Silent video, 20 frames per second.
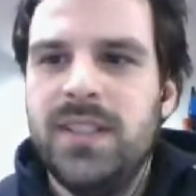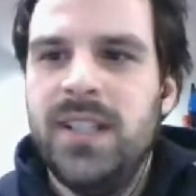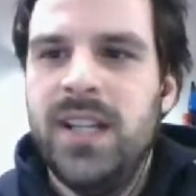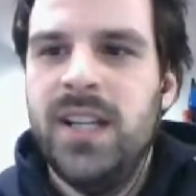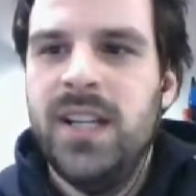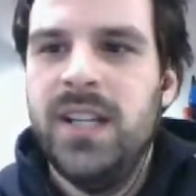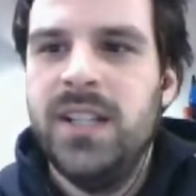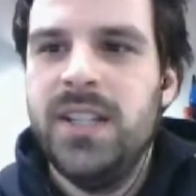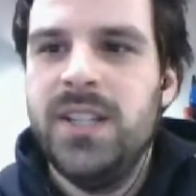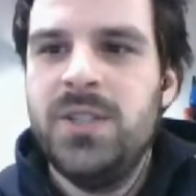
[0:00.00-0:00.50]

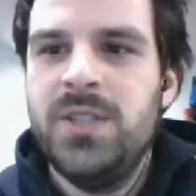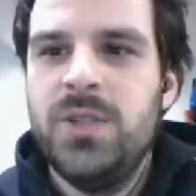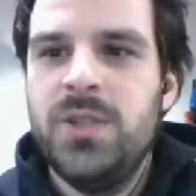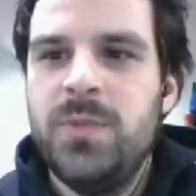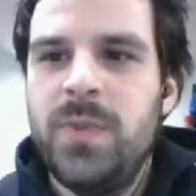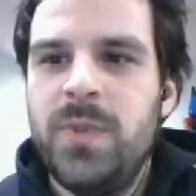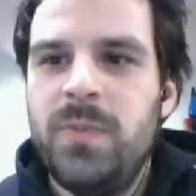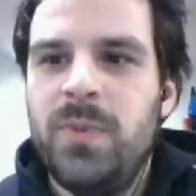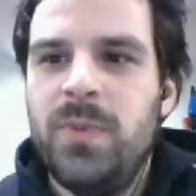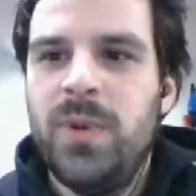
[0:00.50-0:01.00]
it
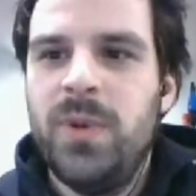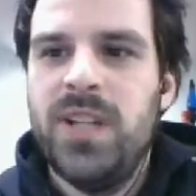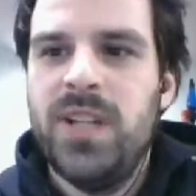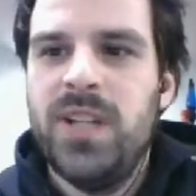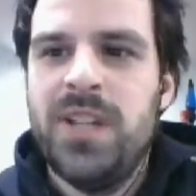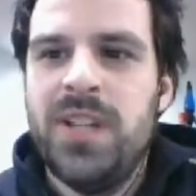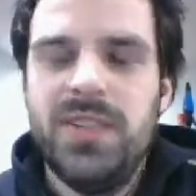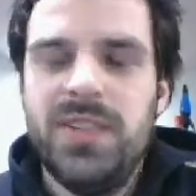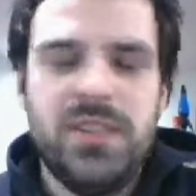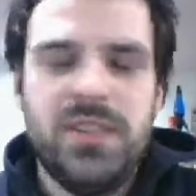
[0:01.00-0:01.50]
should be pointed
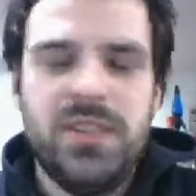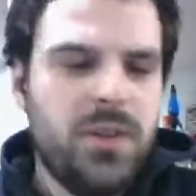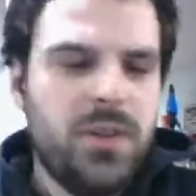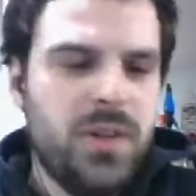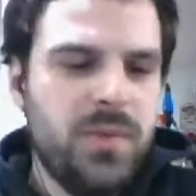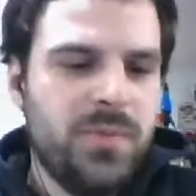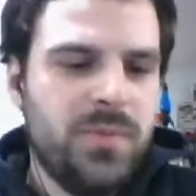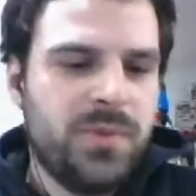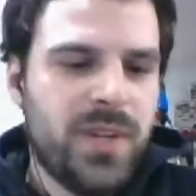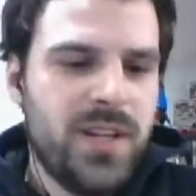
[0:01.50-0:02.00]
out that the
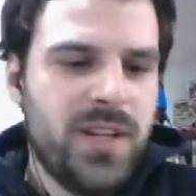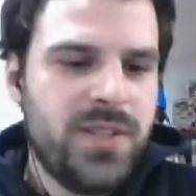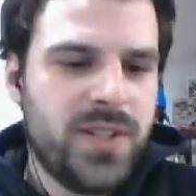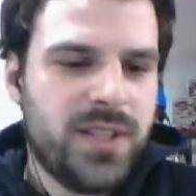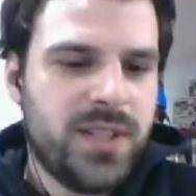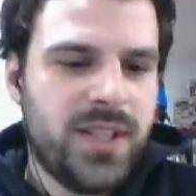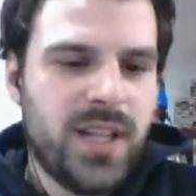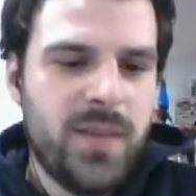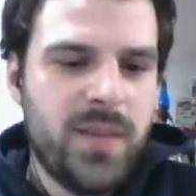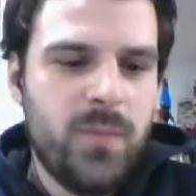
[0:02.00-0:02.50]
current
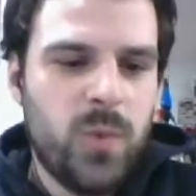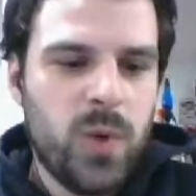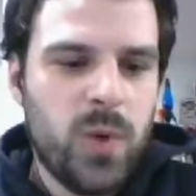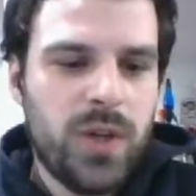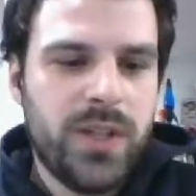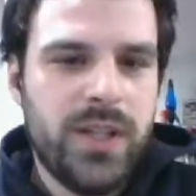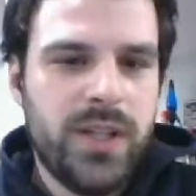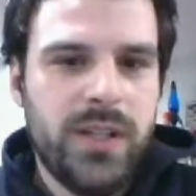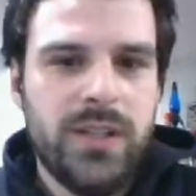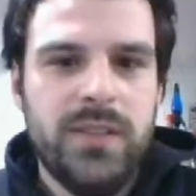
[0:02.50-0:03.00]
project that I'm
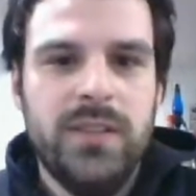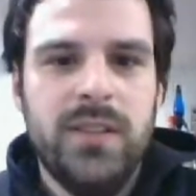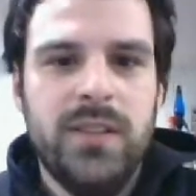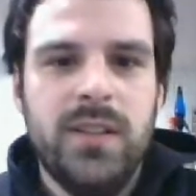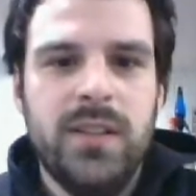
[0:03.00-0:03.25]
working